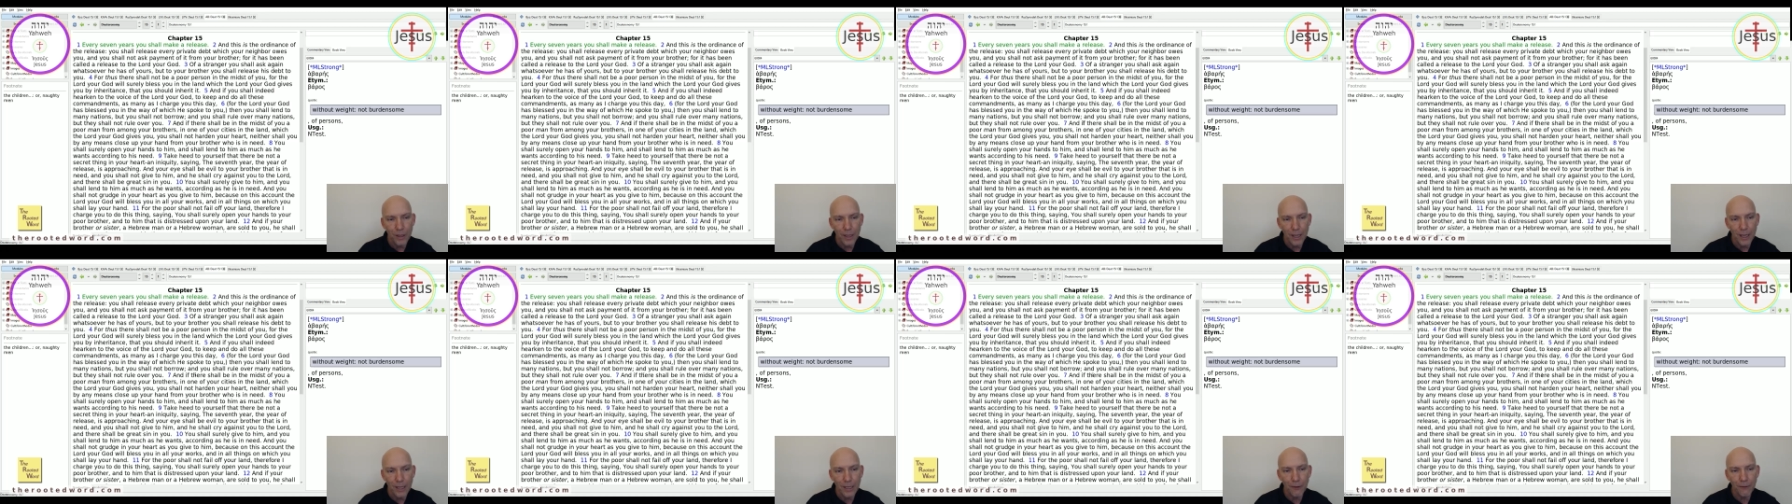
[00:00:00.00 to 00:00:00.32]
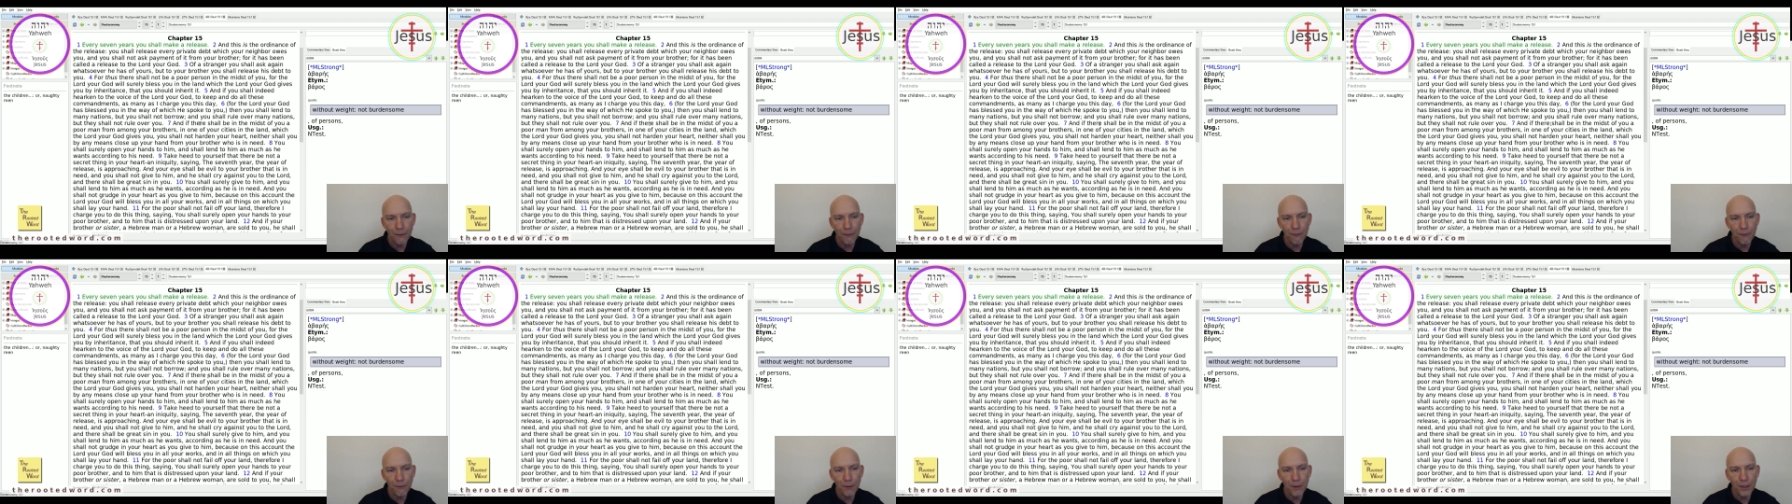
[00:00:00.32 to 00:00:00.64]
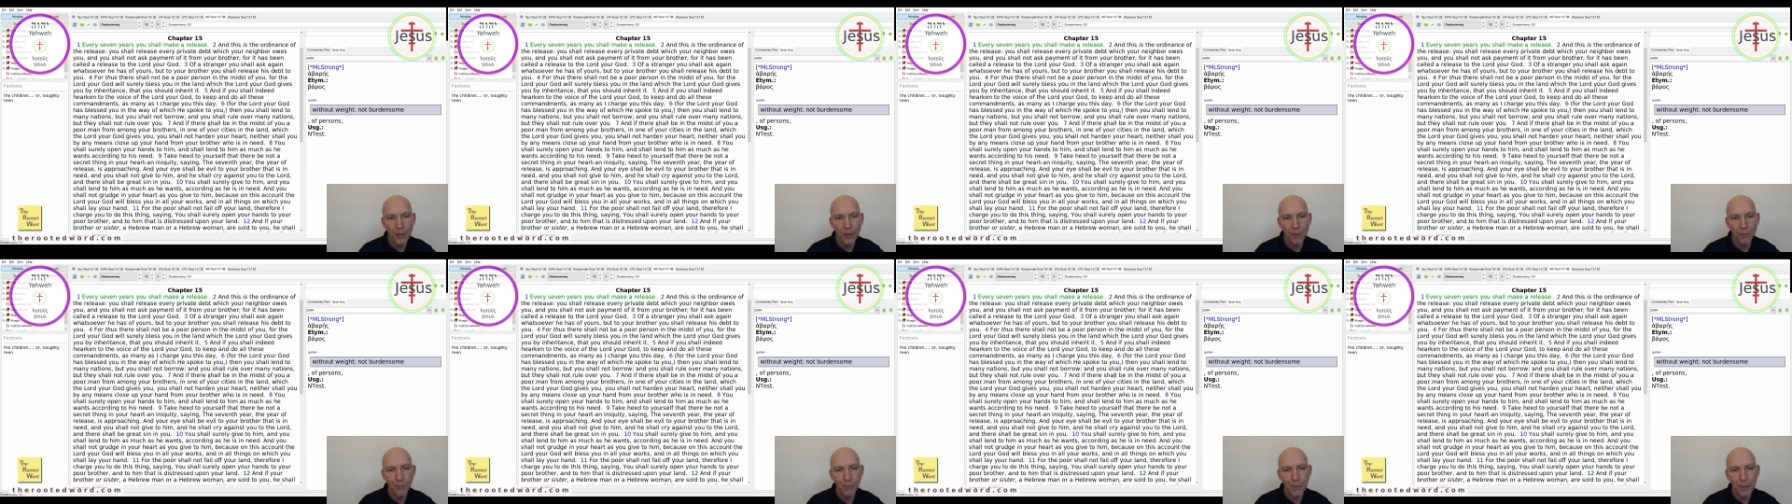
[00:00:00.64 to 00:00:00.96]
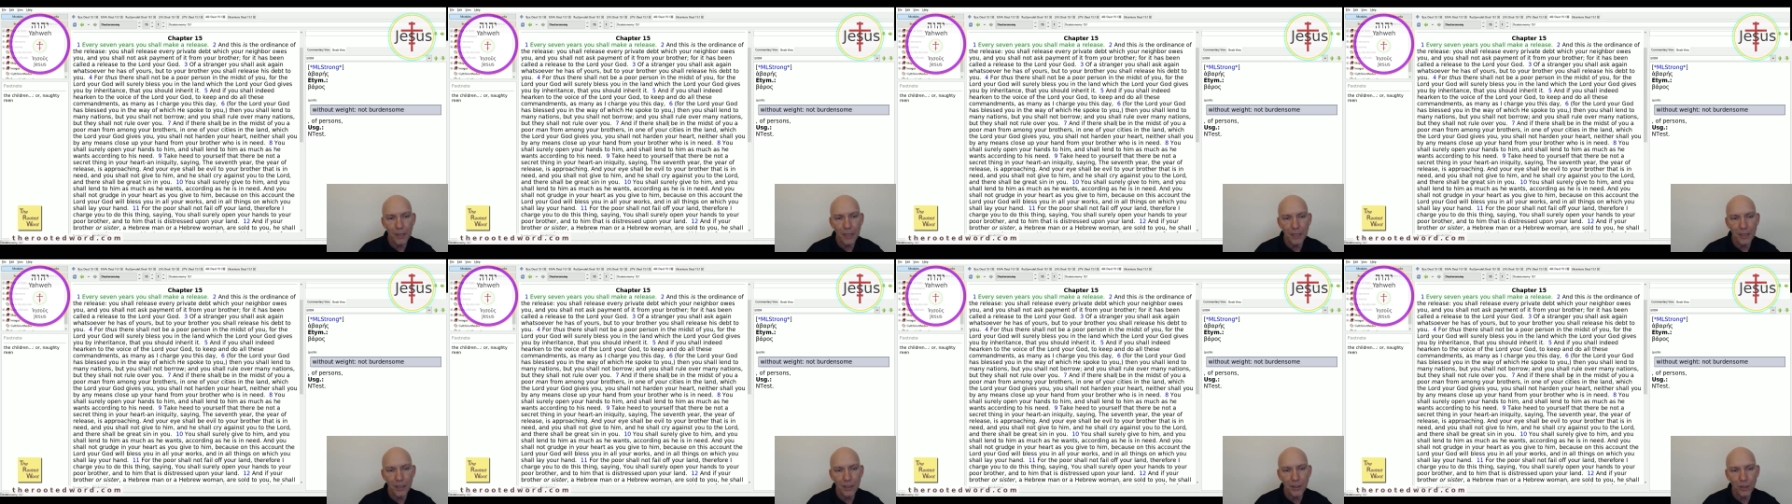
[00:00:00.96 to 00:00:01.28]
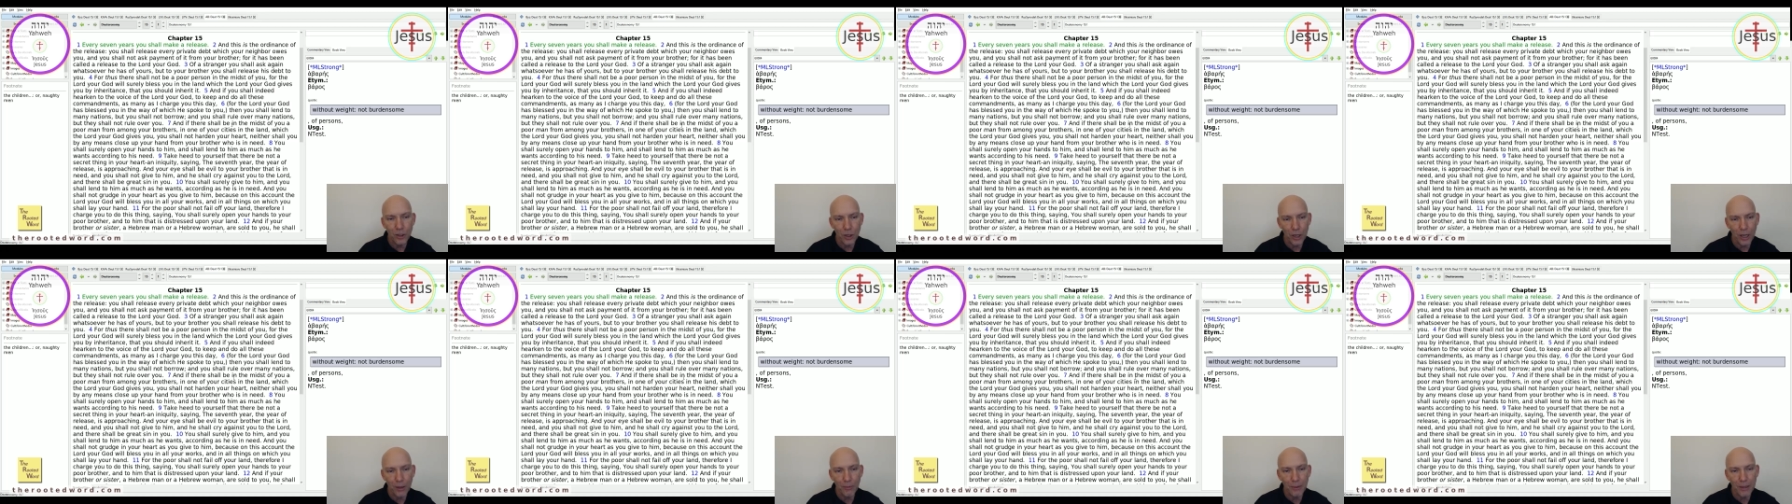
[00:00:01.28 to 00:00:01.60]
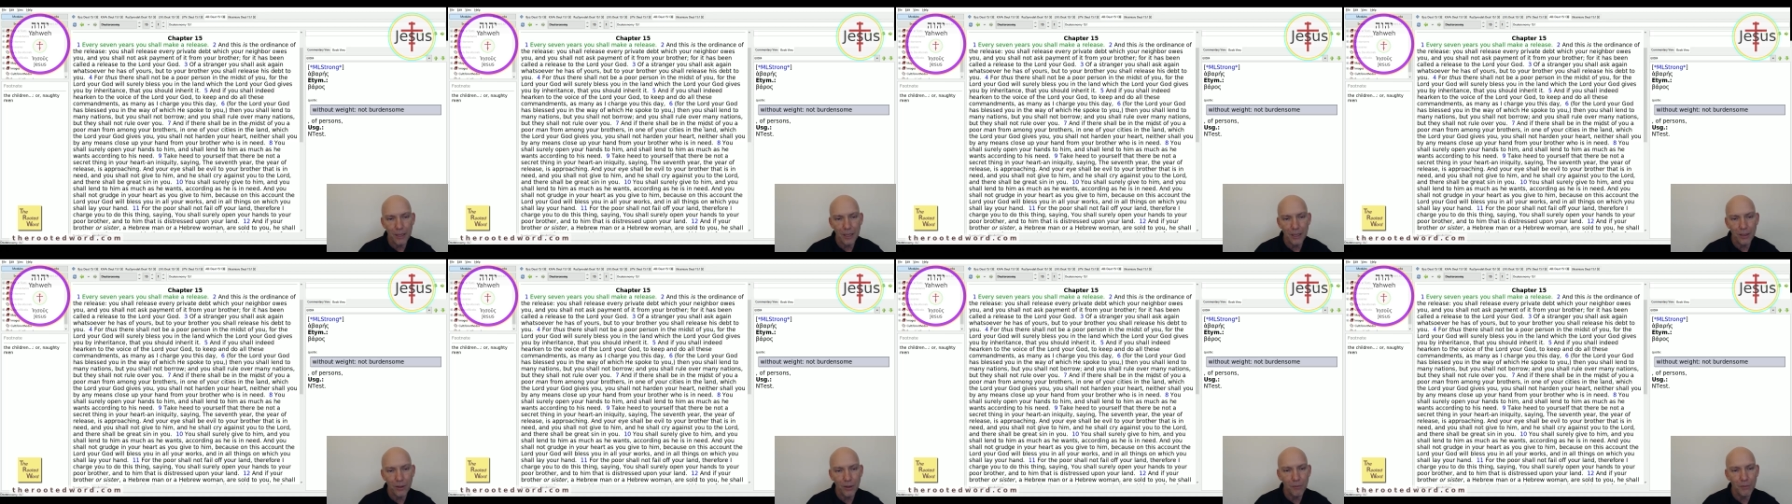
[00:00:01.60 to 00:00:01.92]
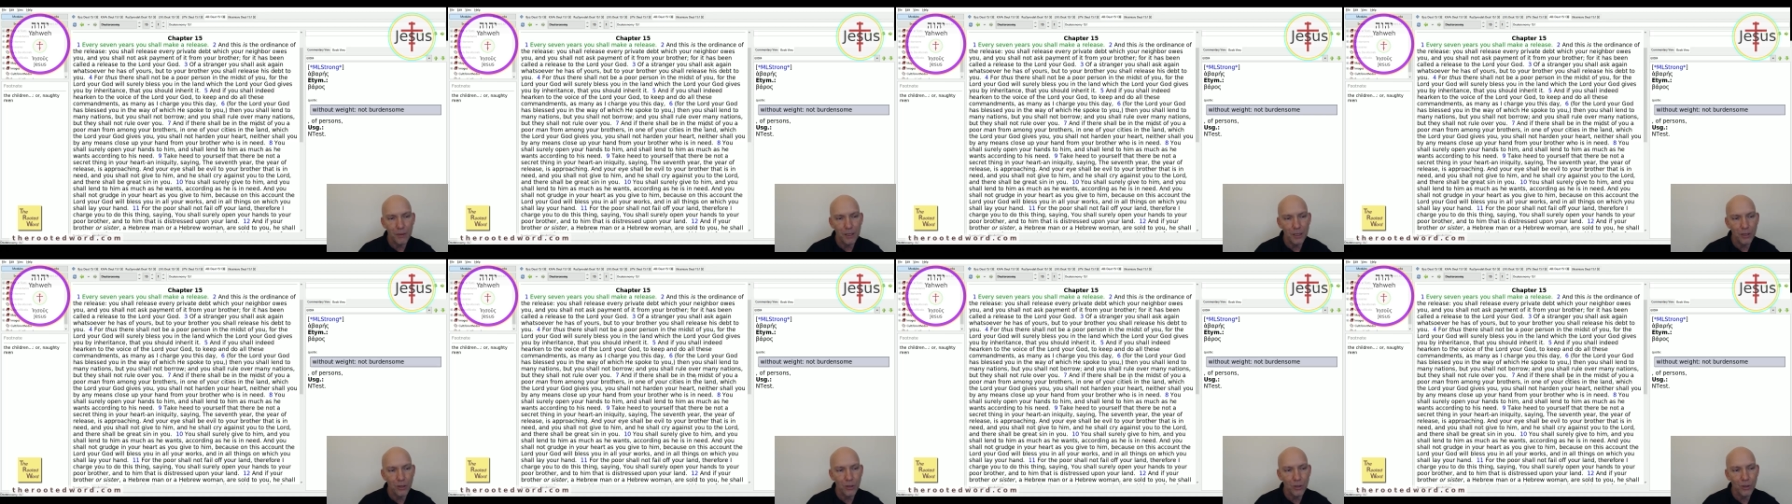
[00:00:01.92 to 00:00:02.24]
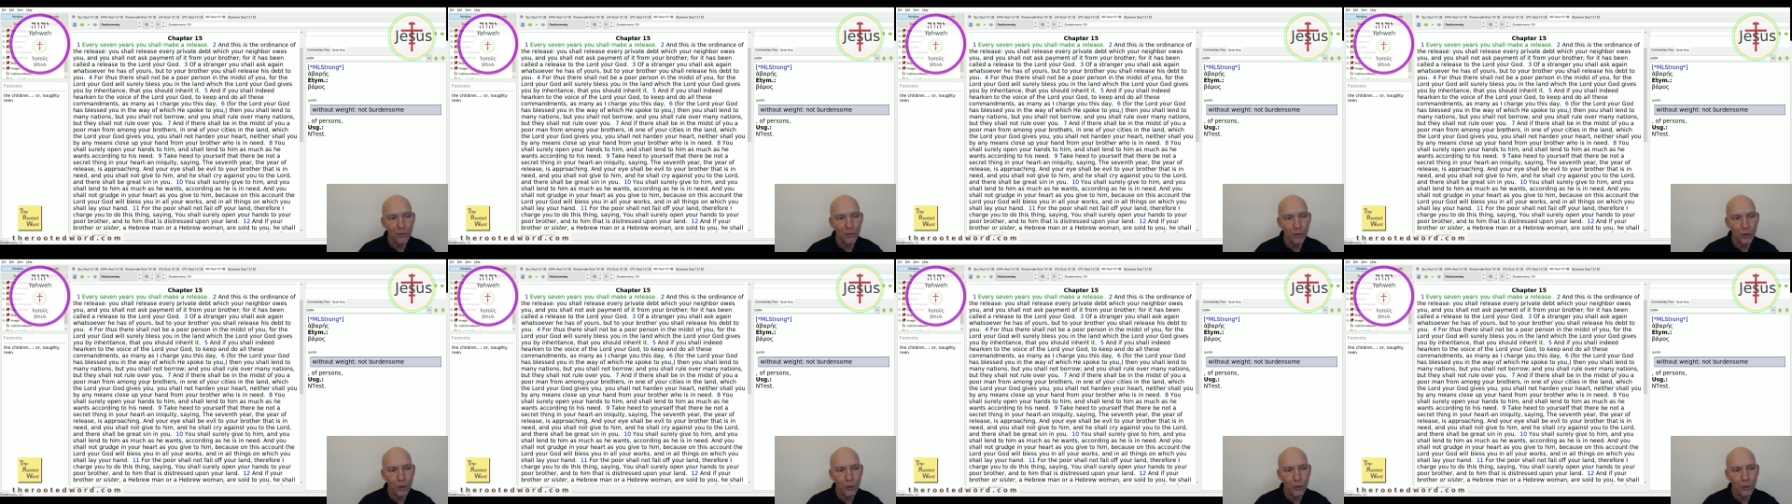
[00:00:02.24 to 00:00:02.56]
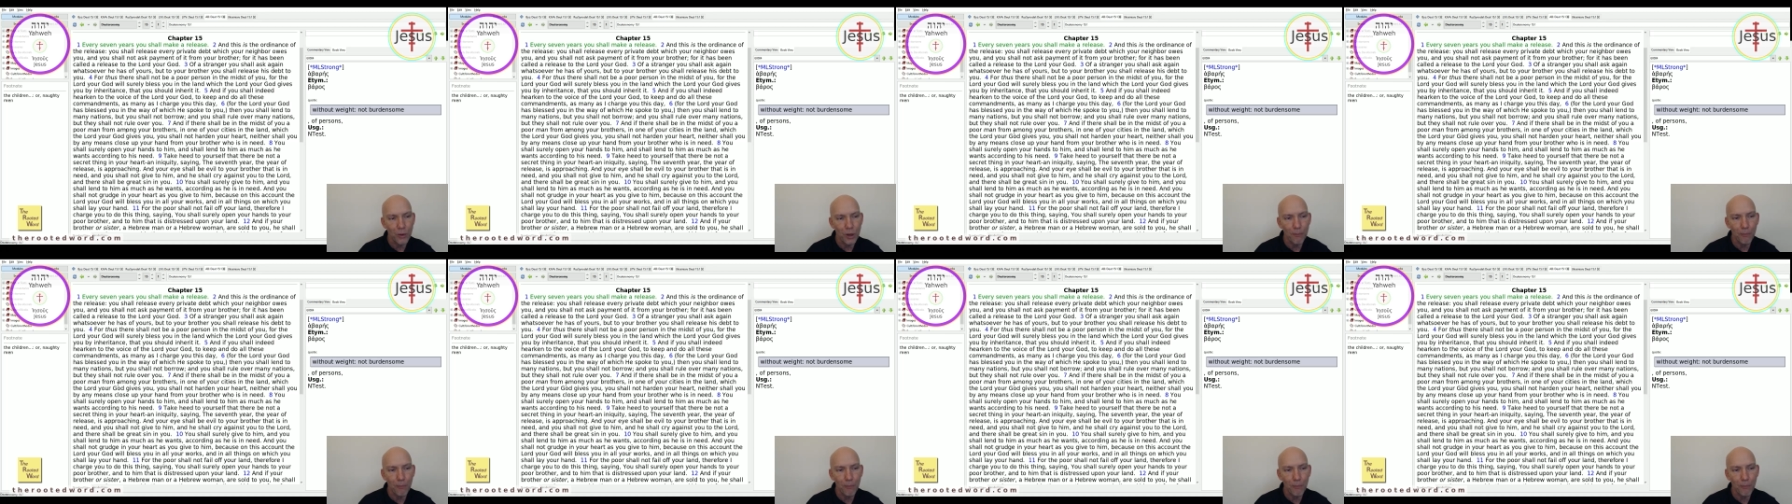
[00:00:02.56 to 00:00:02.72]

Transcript: And if there be shall be in the midst of you